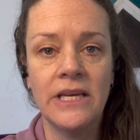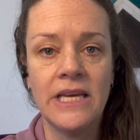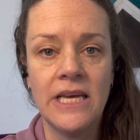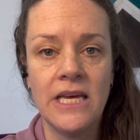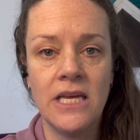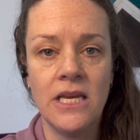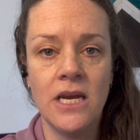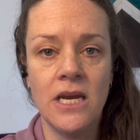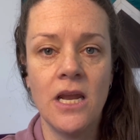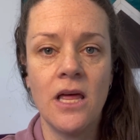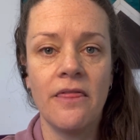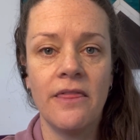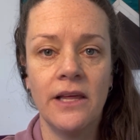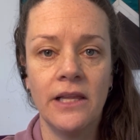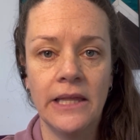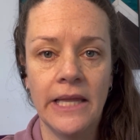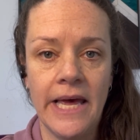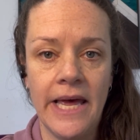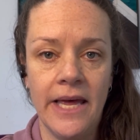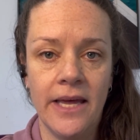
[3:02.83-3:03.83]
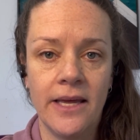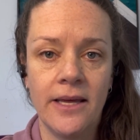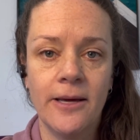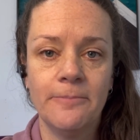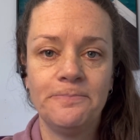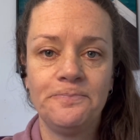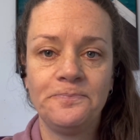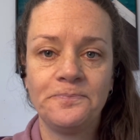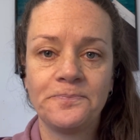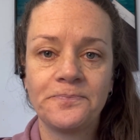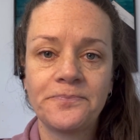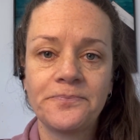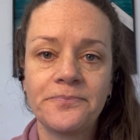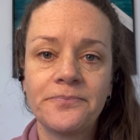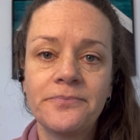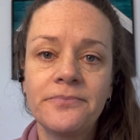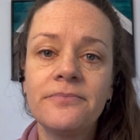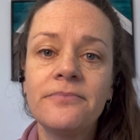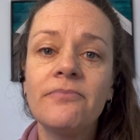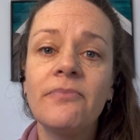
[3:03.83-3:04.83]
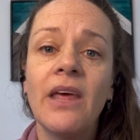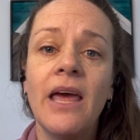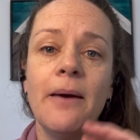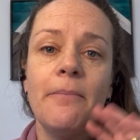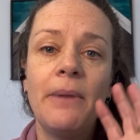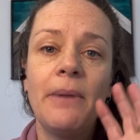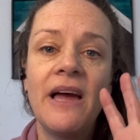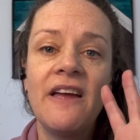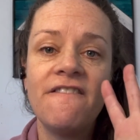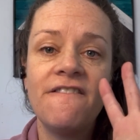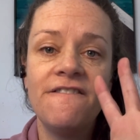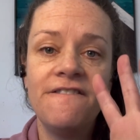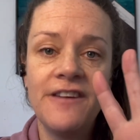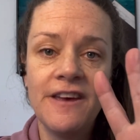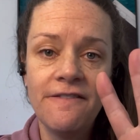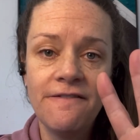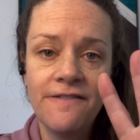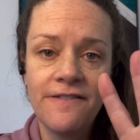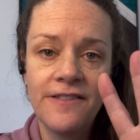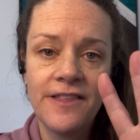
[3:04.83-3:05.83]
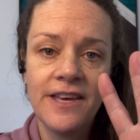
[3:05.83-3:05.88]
in the leg. And my 5th